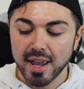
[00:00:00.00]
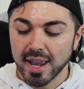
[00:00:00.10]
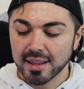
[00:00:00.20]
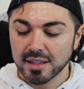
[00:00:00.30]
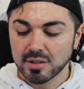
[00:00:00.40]

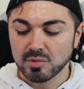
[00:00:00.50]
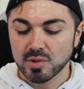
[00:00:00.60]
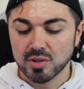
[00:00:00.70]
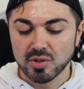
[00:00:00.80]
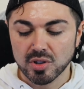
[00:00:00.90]
and this
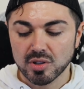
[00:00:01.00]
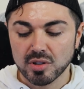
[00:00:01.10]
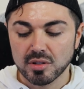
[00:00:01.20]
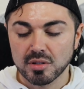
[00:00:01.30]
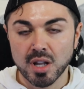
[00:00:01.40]
was
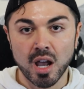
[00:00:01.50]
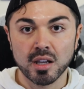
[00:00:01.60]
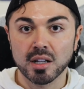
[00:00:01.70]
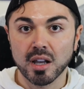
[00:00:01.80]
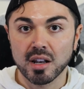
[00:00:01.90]
just not
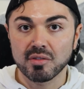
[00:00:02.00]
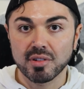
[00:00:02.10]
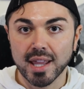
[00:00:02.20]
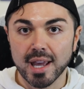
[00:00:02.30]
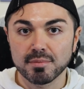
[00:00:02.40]
going to cut it
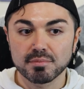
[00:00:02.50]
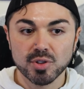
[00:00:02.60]
for that.